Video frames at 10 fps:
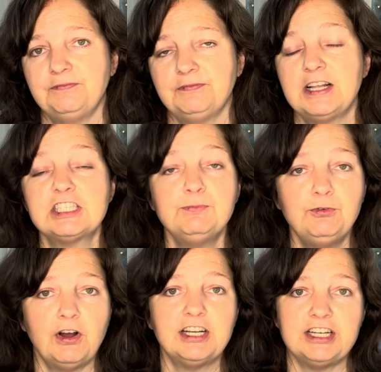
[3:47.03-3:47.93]
Let's
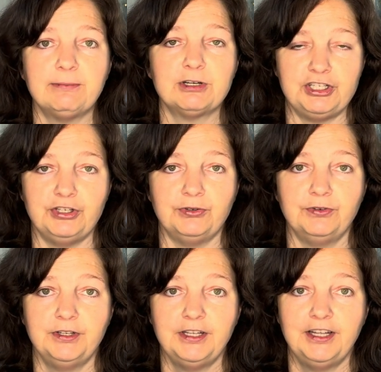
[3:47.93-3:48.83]
move on to number 2.
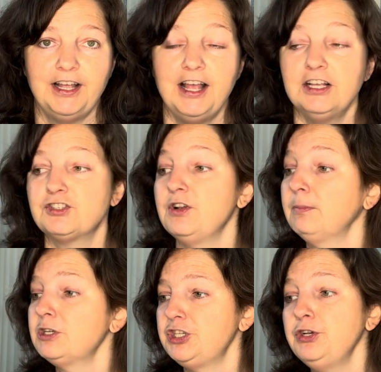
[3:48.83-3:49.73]
So
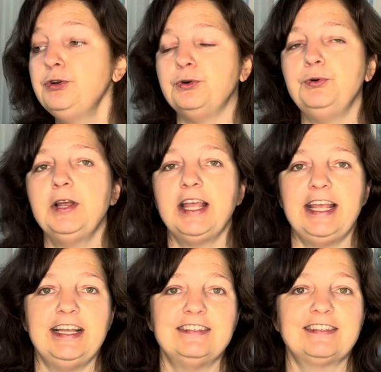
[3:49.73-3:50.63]
number 2
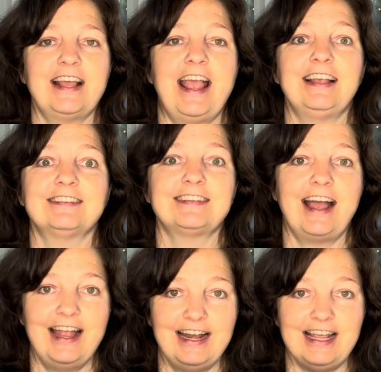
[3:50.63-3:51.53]
is
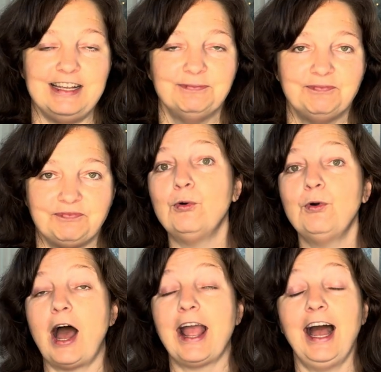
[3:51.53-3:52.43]
anxiety.
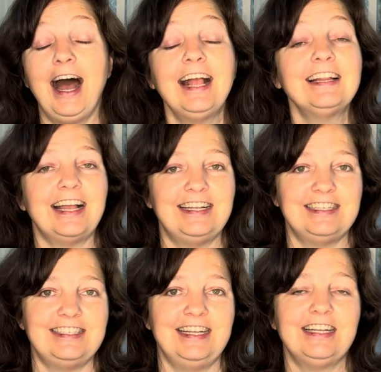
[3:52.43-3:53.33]
I
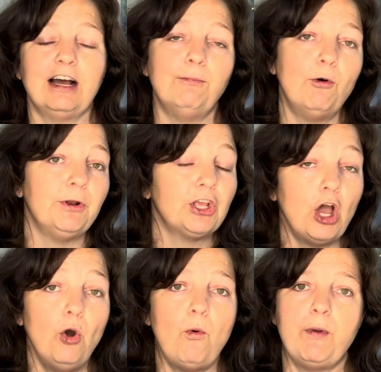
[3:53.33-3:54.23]
highlighted it a moment
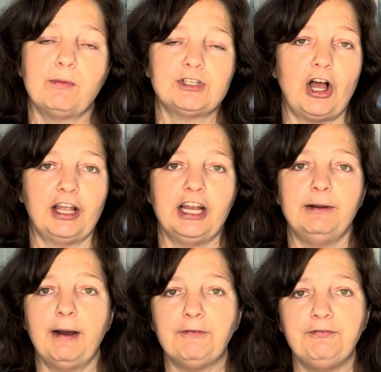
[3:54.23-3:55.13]
ago when we were talking
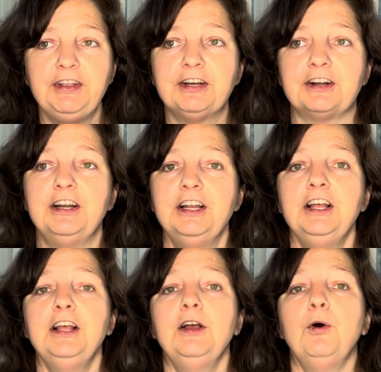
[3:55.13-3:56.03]
about fear.
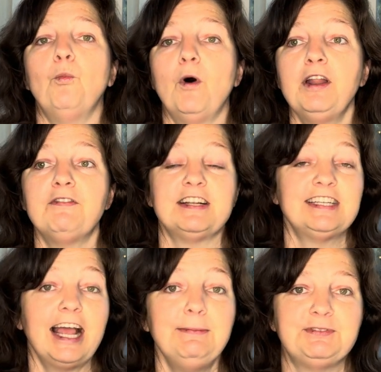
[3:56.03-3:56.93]
One of the
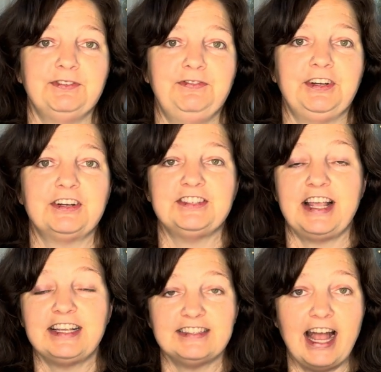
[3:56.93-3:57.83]
types of fear is
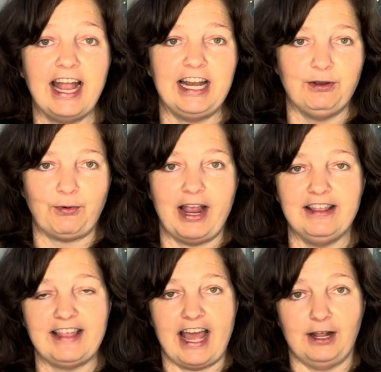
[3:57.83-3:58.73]
anxiety,
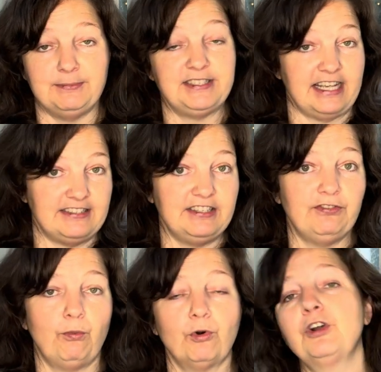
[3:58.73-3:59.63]
right? That
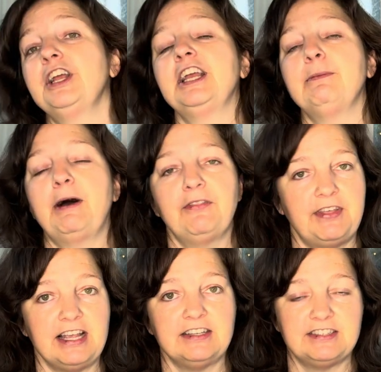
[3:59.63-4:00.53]
obsessive worrying about
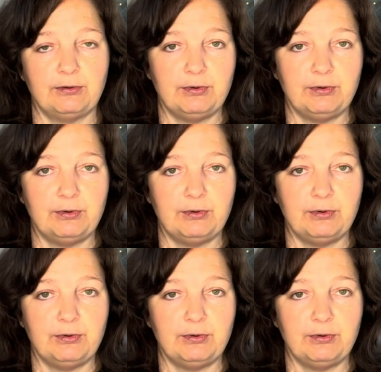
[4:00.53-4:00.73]
things that